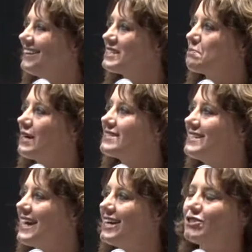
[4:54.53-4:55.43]
this
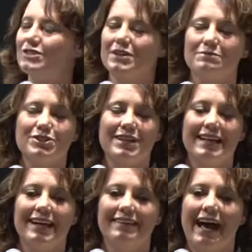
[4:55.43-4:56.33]
presentation, so I'm just gonna
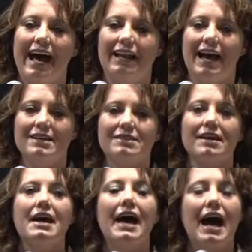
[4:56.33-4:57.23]
hit the highlights.
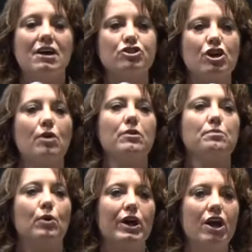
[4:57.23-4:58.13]
I'll start
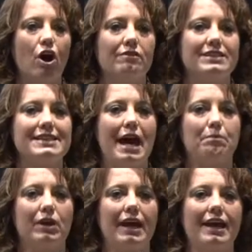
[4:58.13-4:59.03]
with pre-harvest
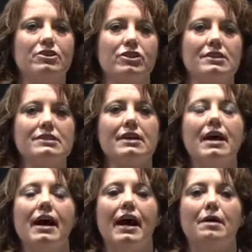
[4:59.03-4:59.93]
applications.
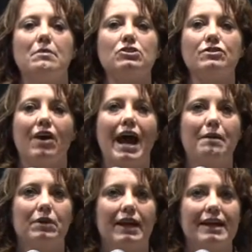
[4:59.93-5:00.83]
Most of our
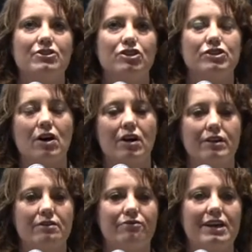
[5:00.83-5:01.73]
applications are
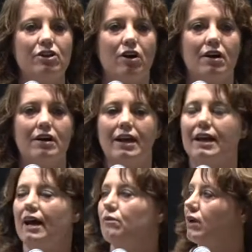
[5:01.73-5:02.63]
in the feed yard,
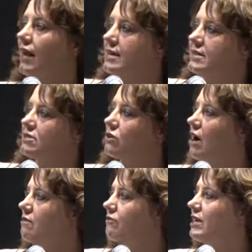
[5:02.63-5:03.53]
and I realize these are
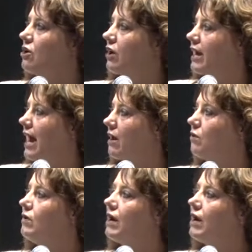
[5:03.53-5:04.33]
not feed yard cattle,